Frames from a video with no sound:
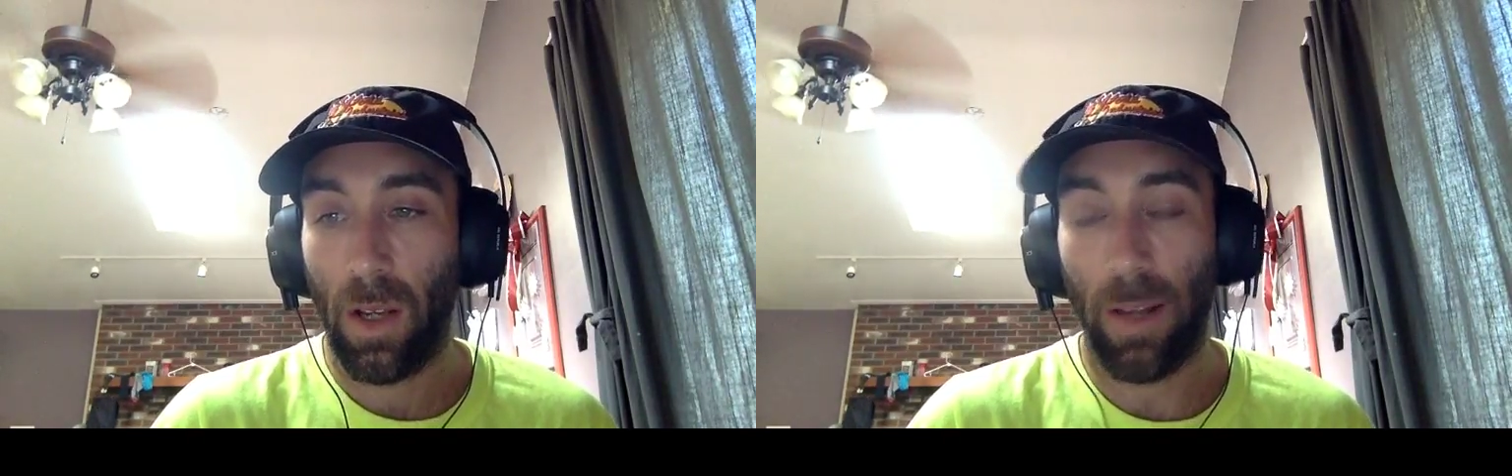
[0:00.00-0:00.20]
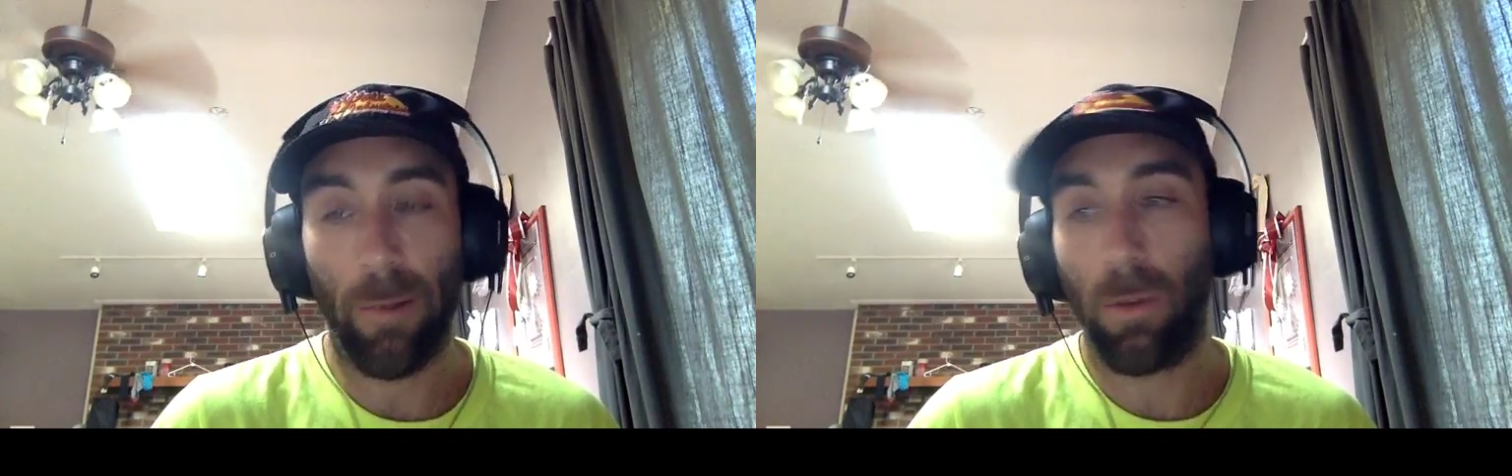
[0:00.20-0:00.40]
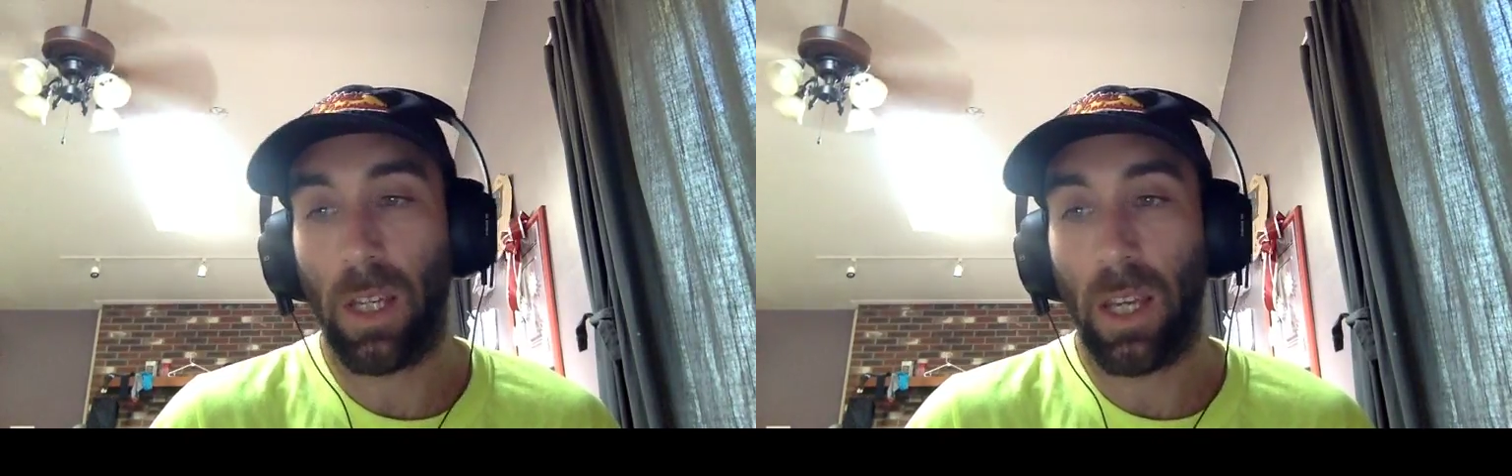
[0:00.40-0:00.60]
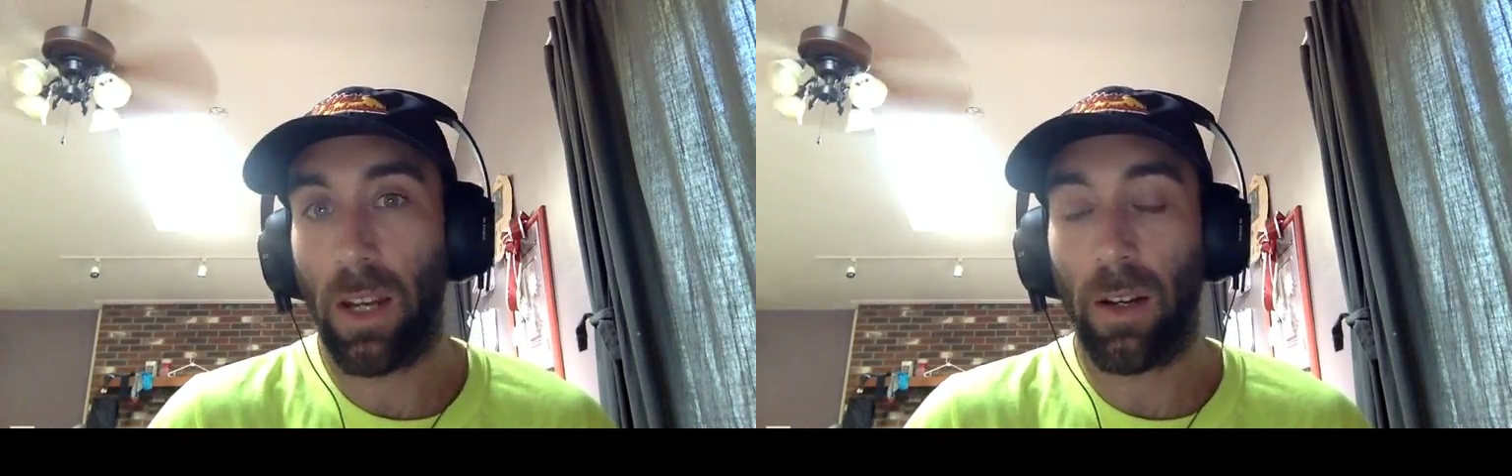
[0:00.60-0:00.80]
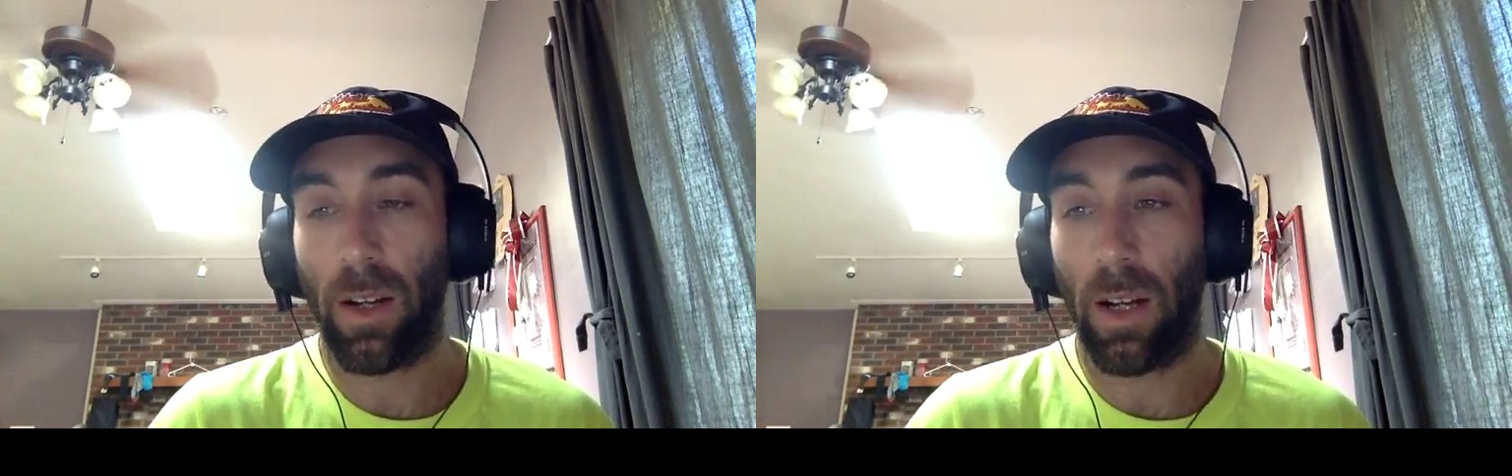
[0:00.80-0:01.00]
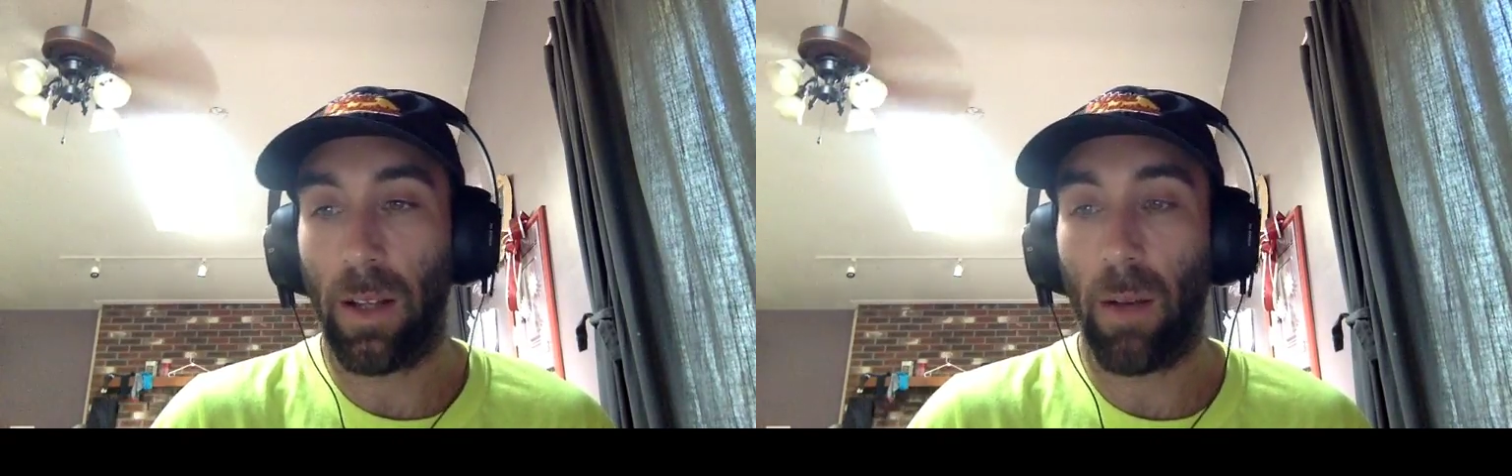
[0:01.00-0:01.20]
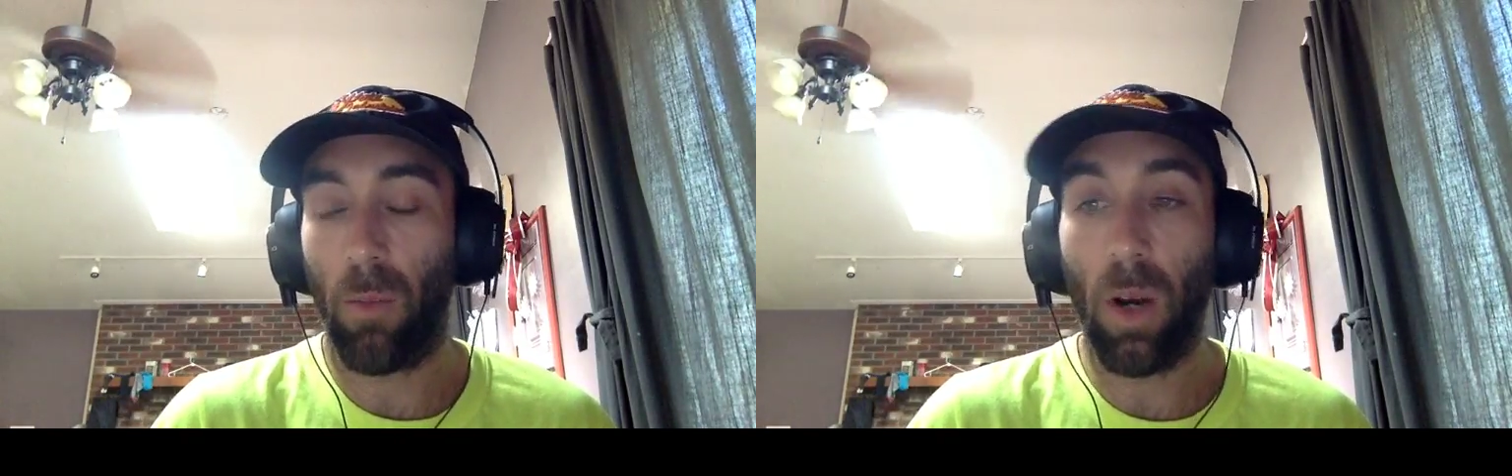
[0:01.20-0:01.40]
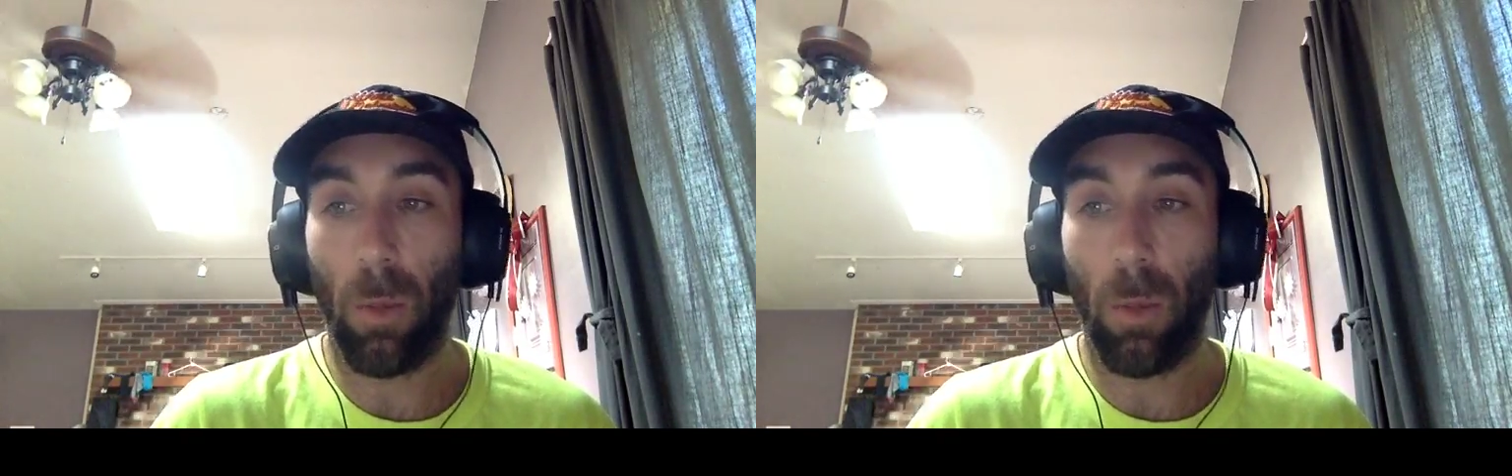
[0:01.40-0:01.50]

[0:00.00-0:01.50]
I don't really care. I want